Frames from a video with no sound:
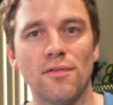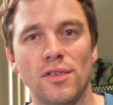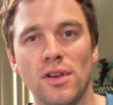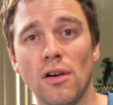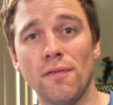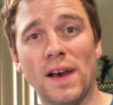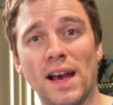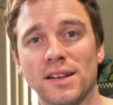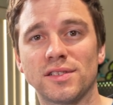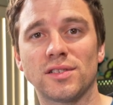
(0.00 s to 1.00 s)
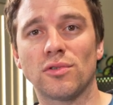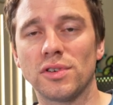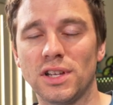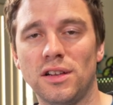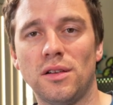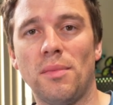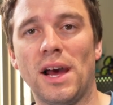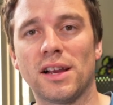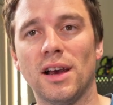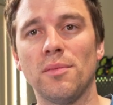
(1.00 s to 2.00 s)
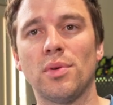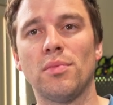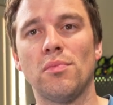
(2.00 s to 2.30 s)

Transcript: no facts or data to back up,